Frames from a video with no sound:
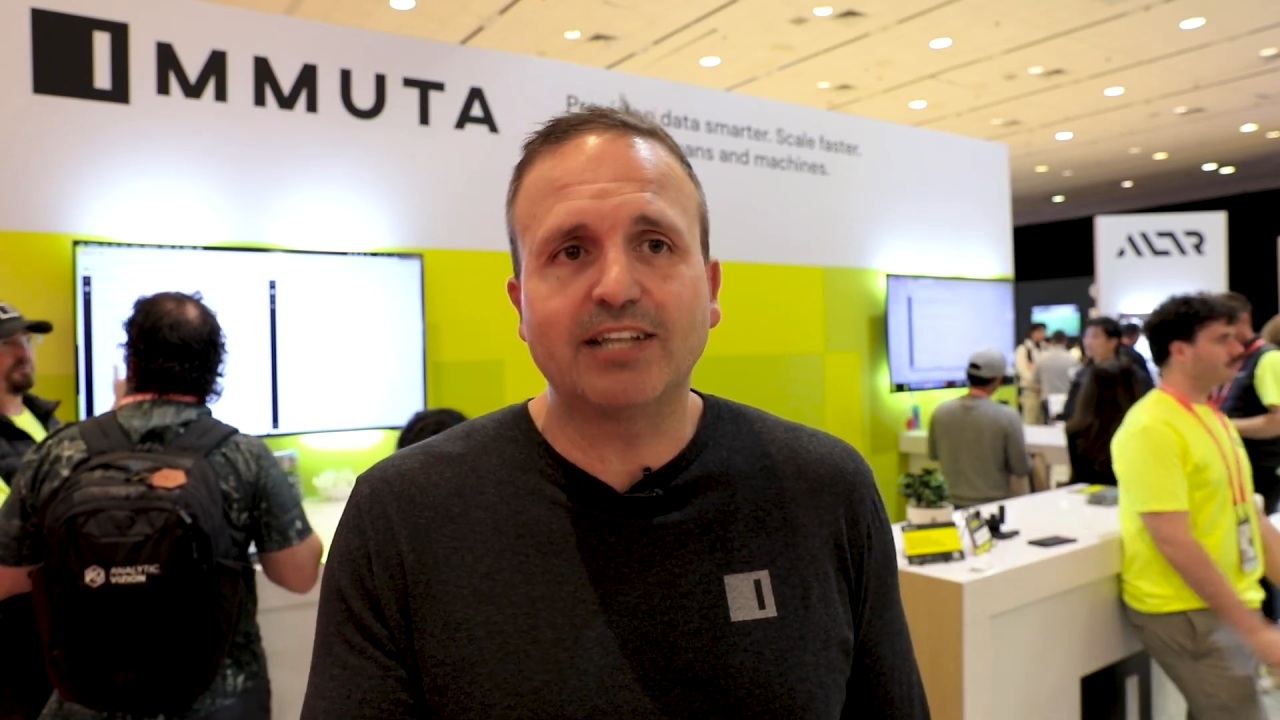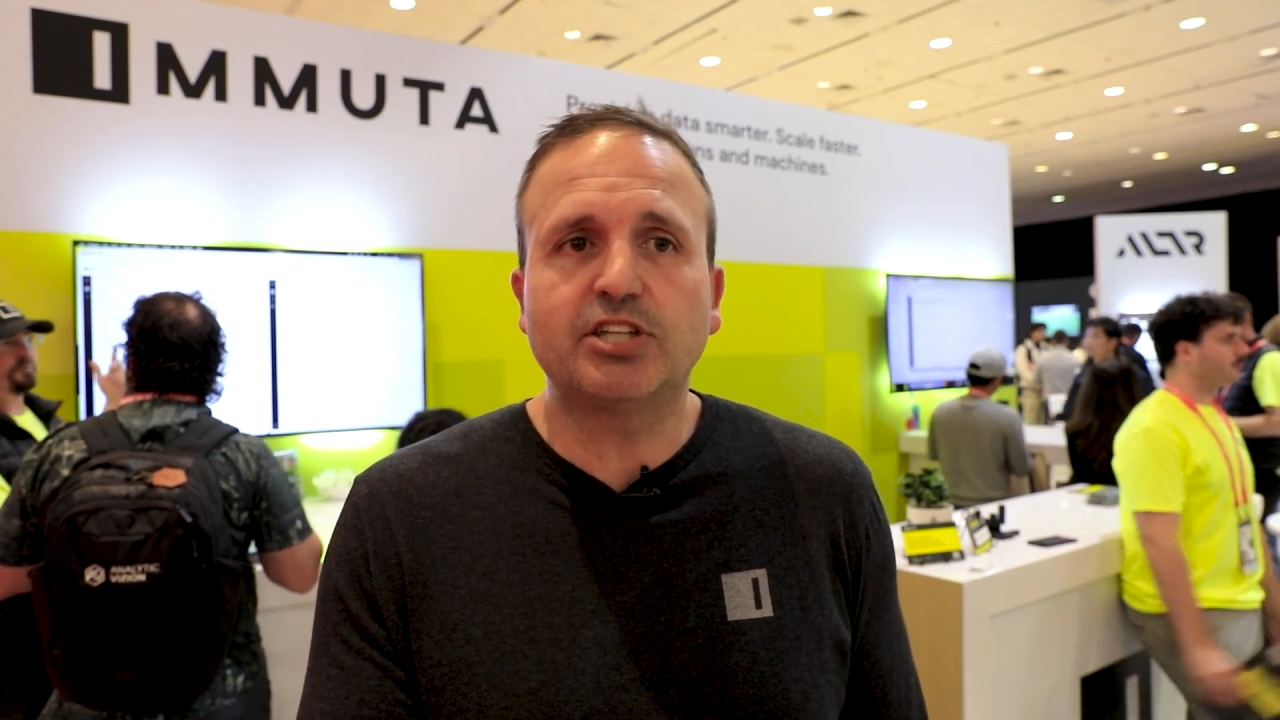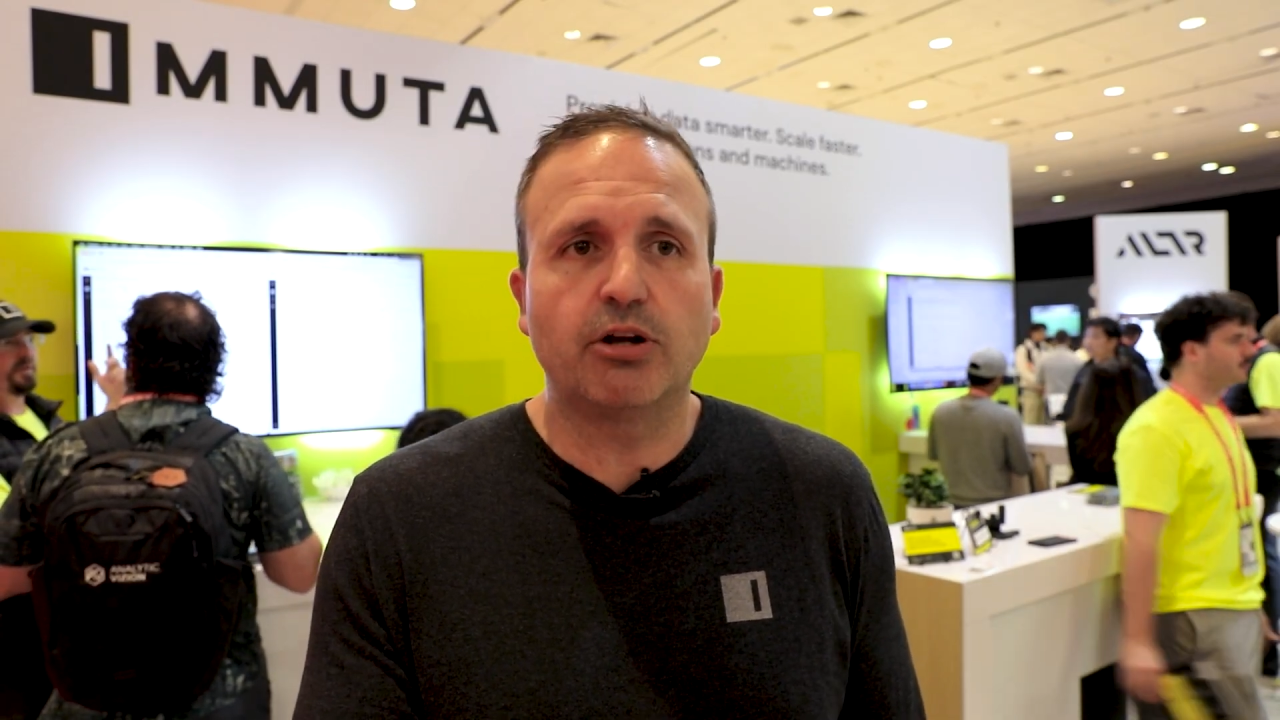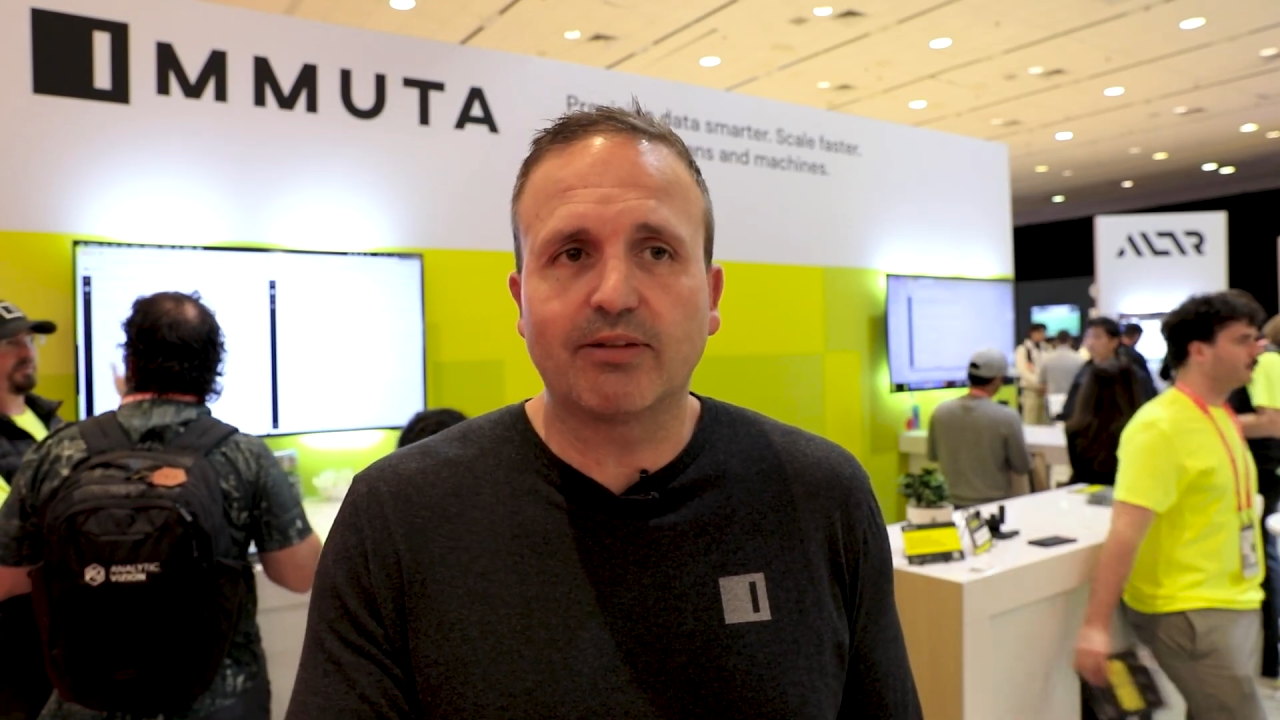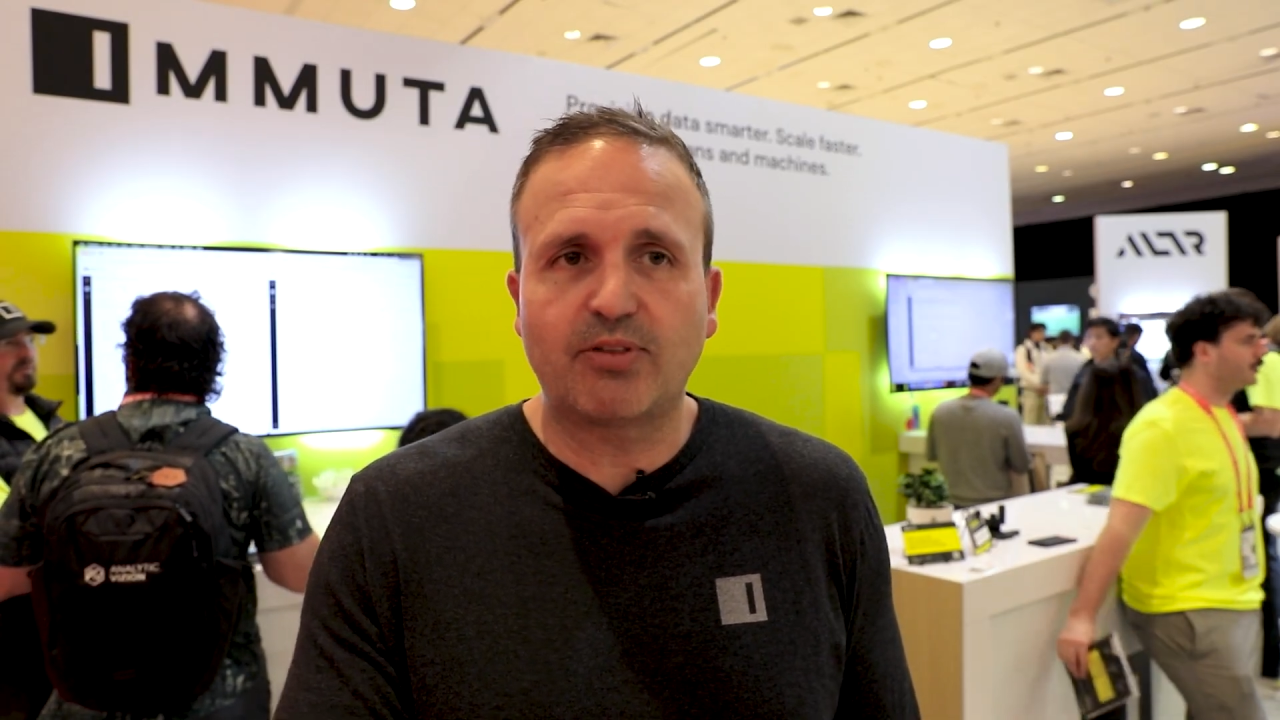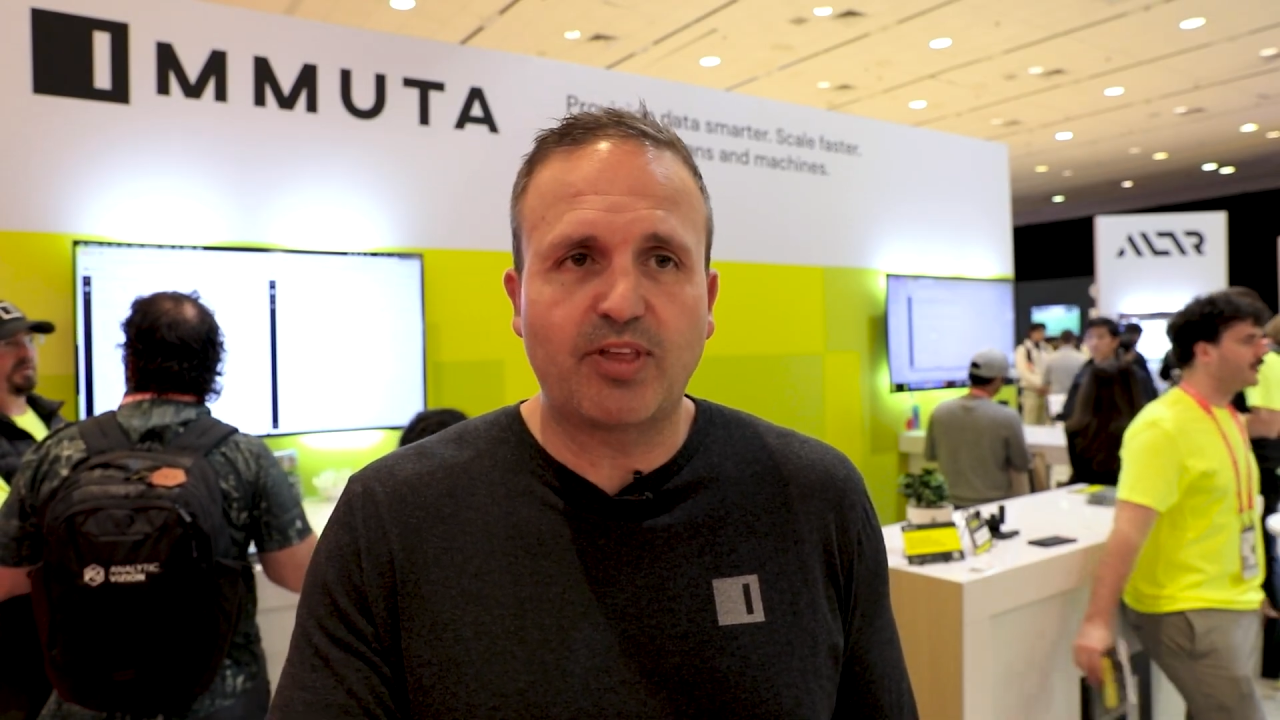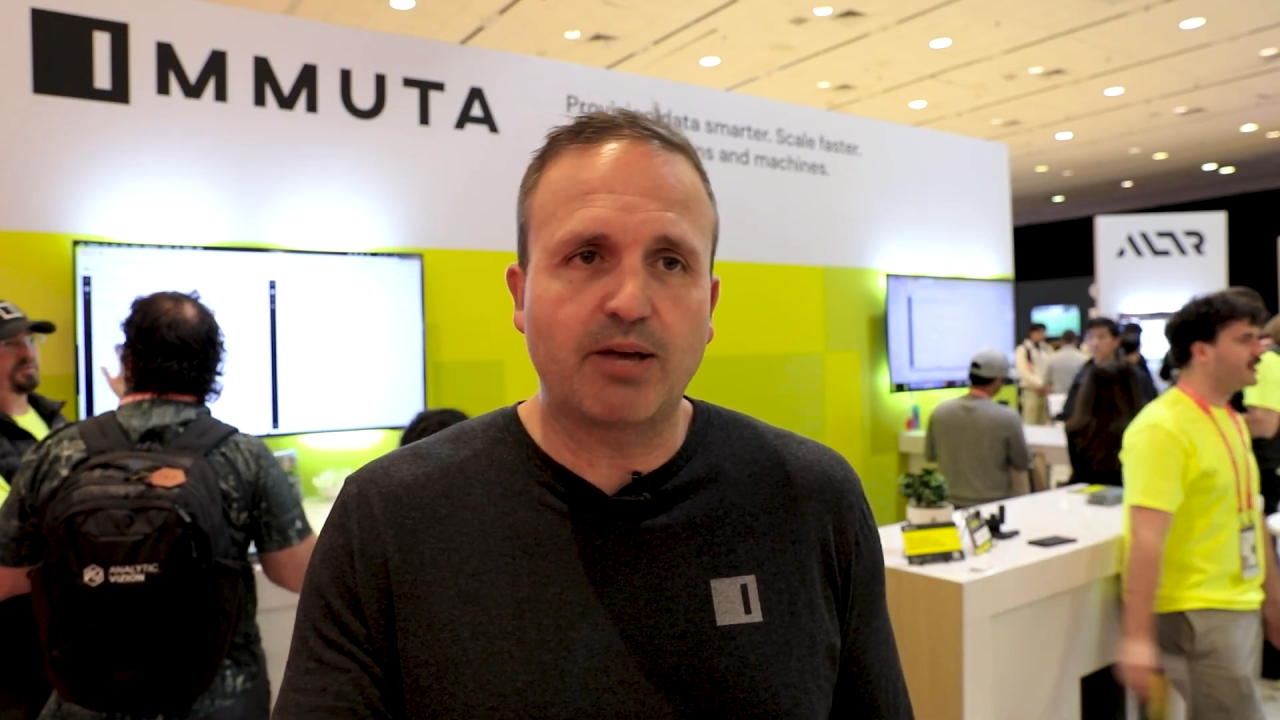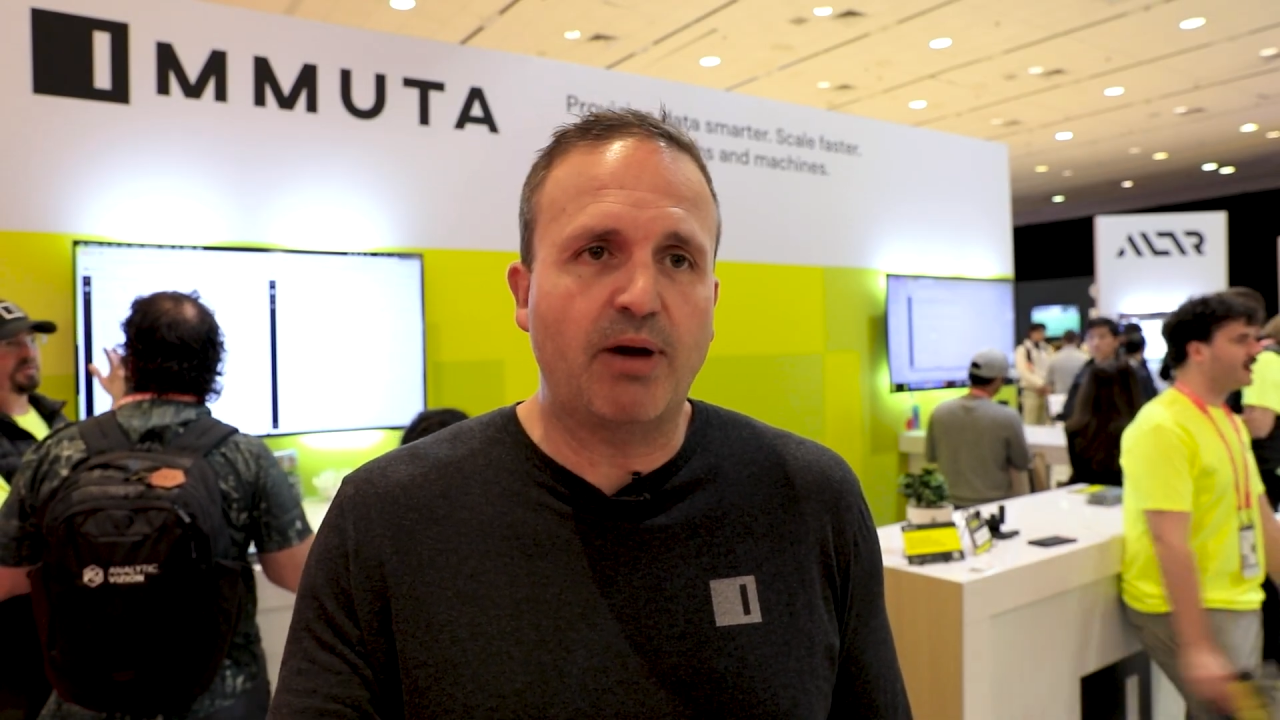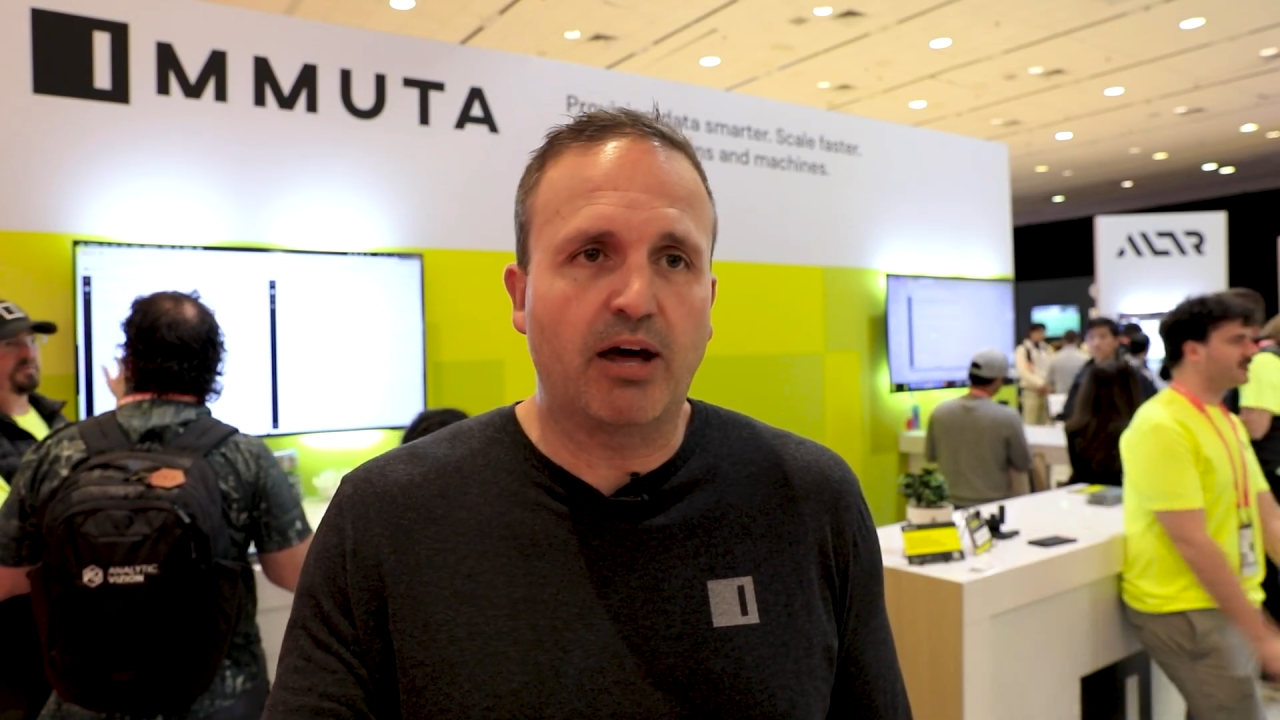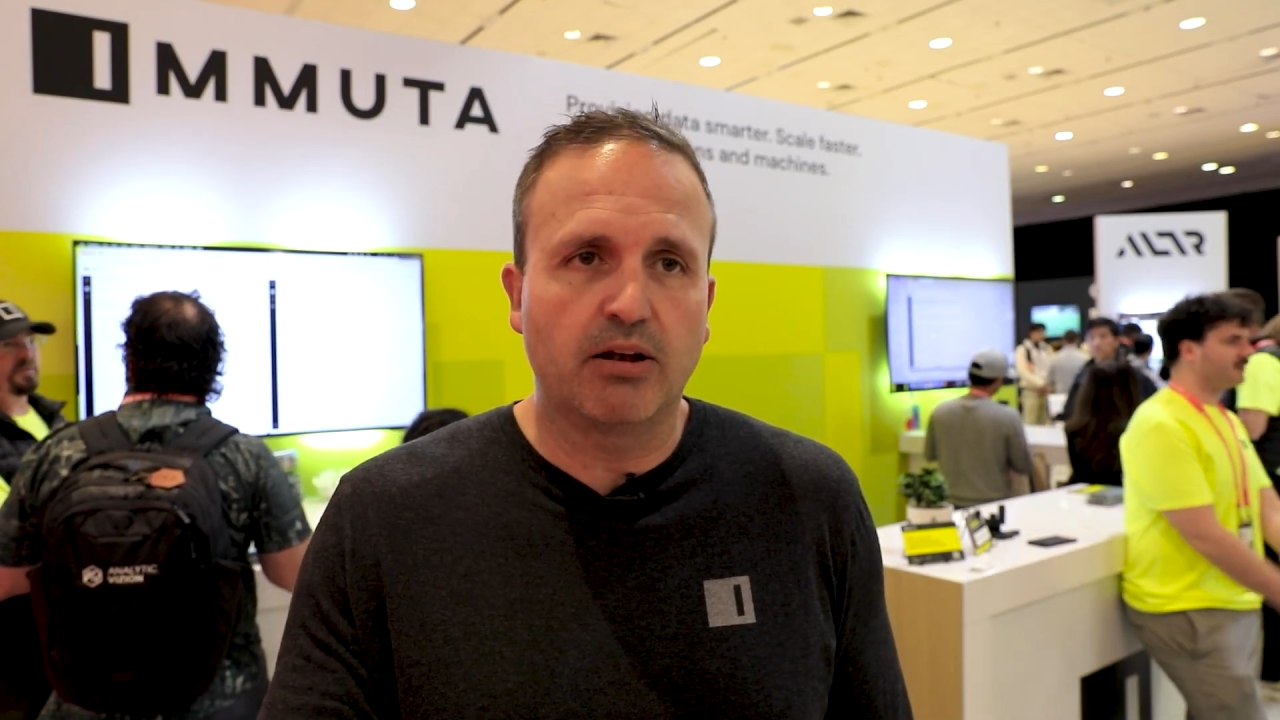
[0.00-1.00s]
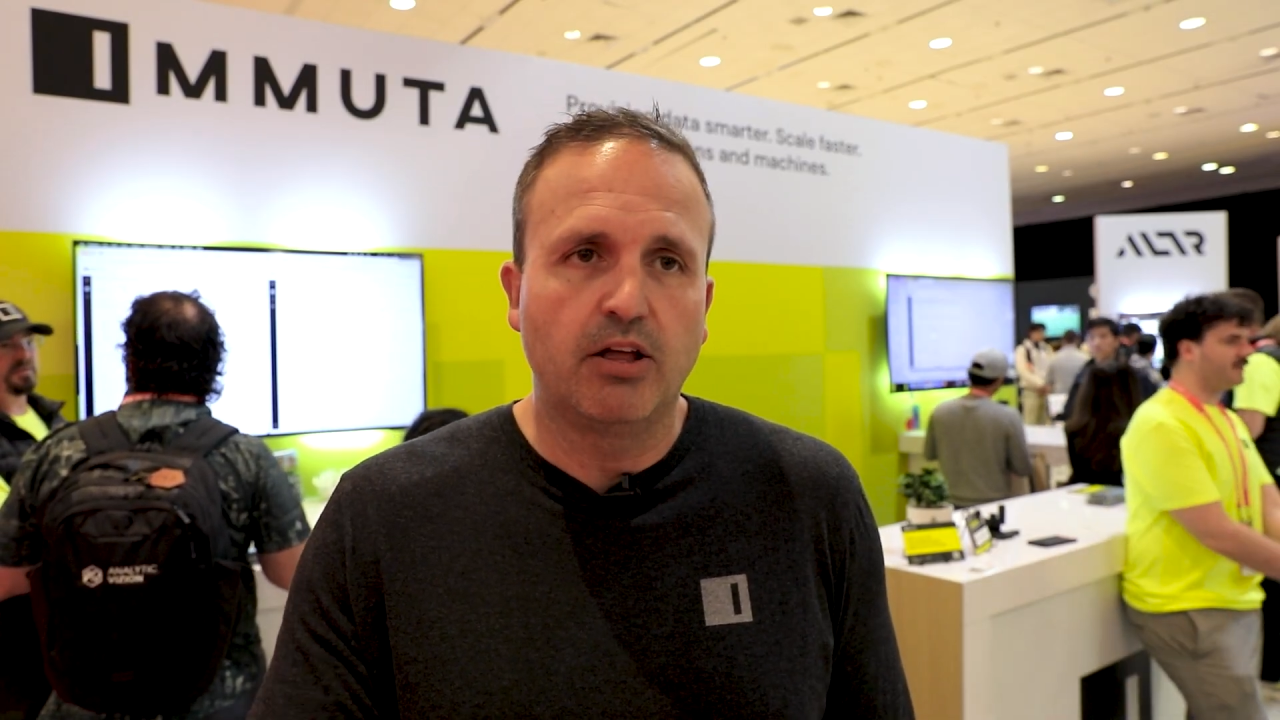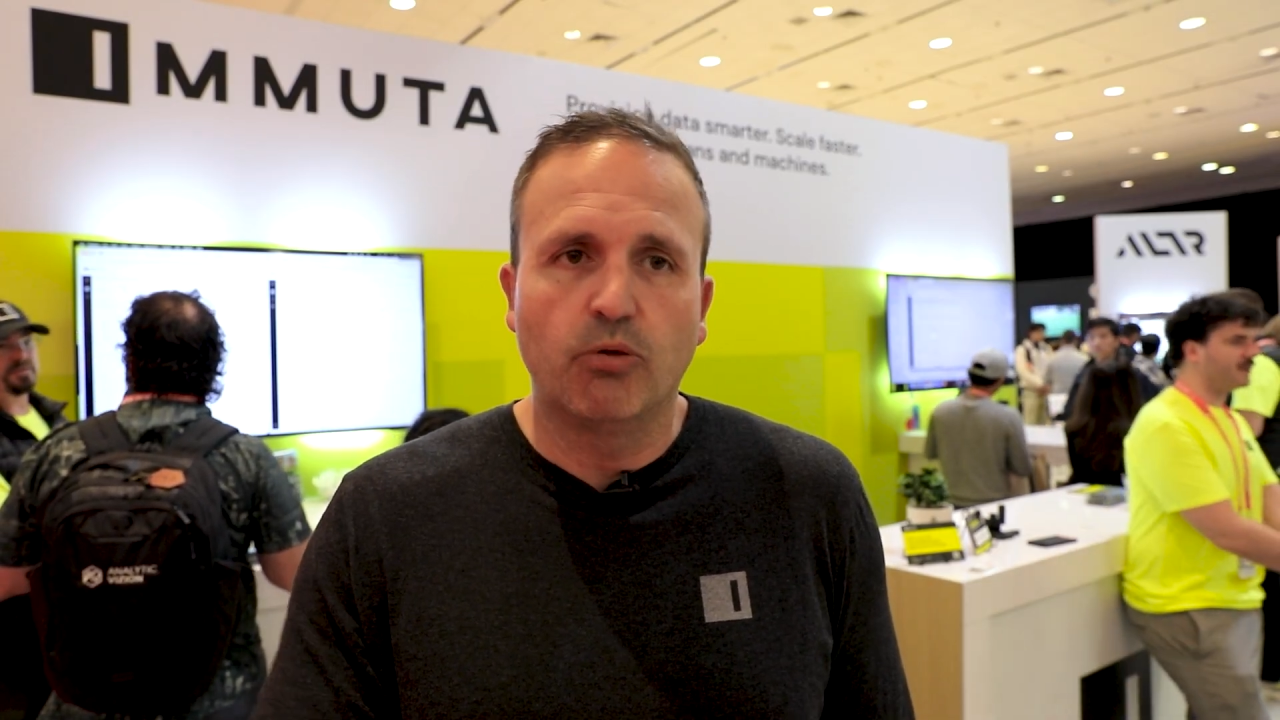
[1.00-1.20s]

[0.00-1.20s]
so you don't have to think about